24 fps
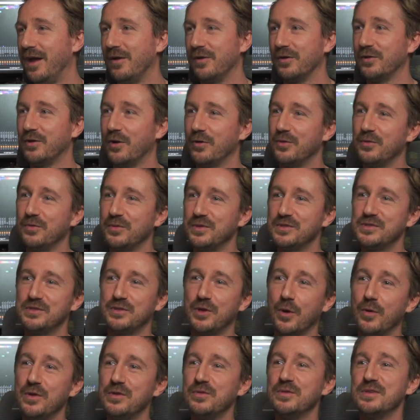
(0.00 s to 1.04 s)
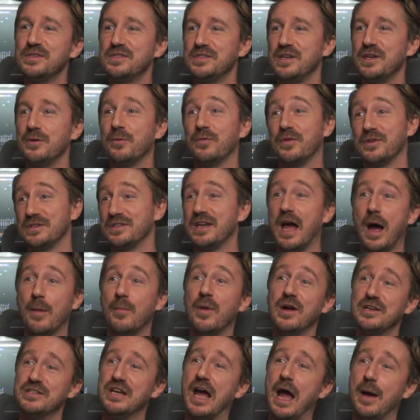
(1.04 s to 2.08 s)
don't know, go into a city where there's not
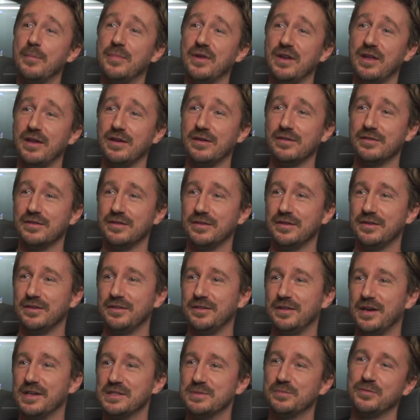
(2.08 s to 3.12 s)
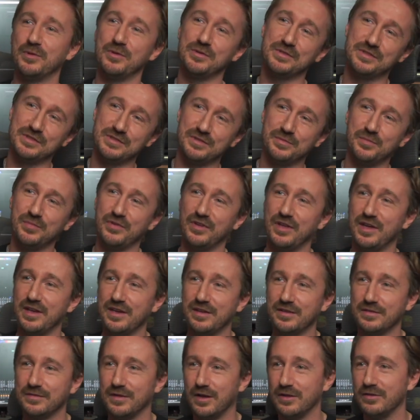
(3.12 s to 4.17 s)
much happening, as opposed to
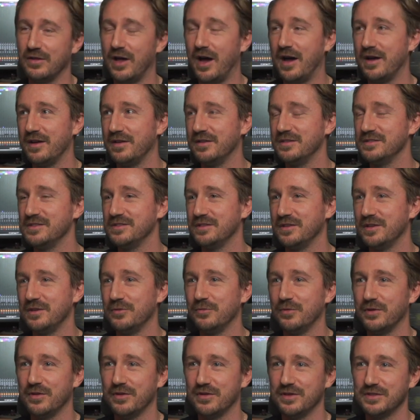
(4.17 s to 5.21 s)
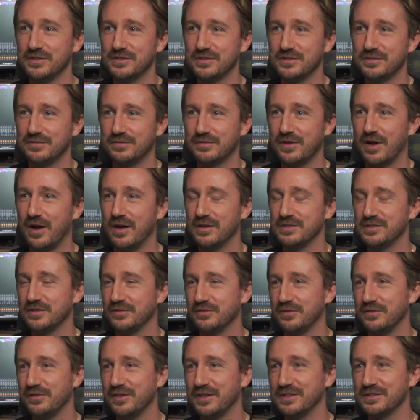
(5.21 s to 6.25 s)
playing a lot in a city where there's
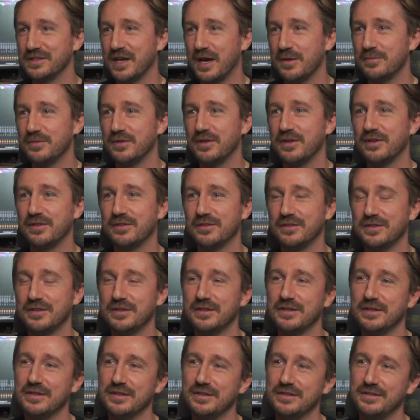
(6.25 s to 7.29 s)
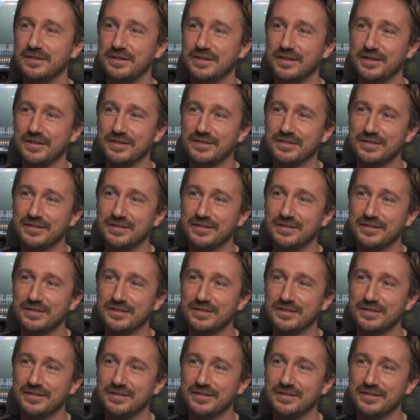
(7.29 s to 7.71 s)
constantly things happening. Yeah.